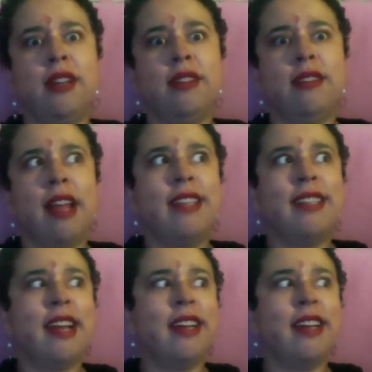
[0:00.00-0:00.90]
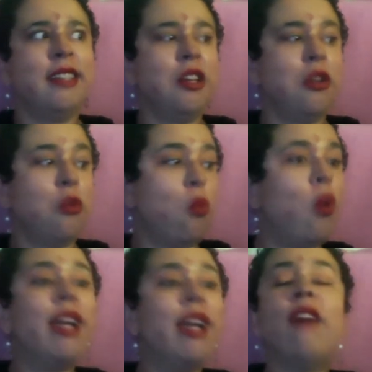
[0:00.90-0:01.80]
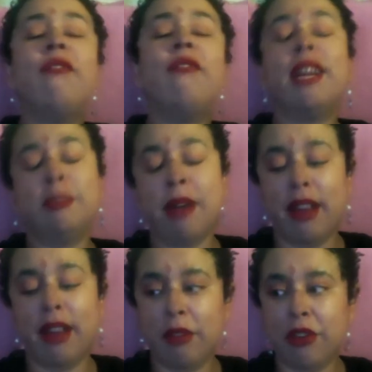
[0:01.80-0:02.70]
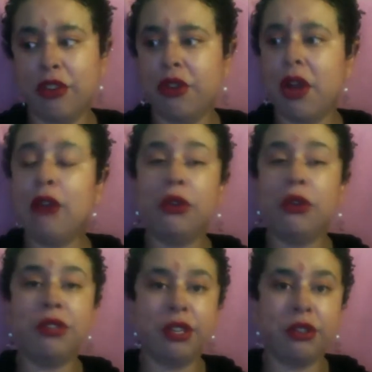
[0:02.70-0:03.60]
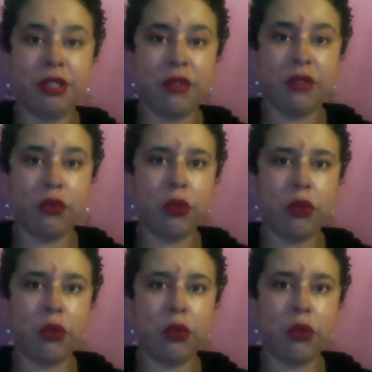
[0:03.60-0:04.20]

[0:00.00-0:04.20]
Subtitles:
exactly, what affects body image. How do you see yourself?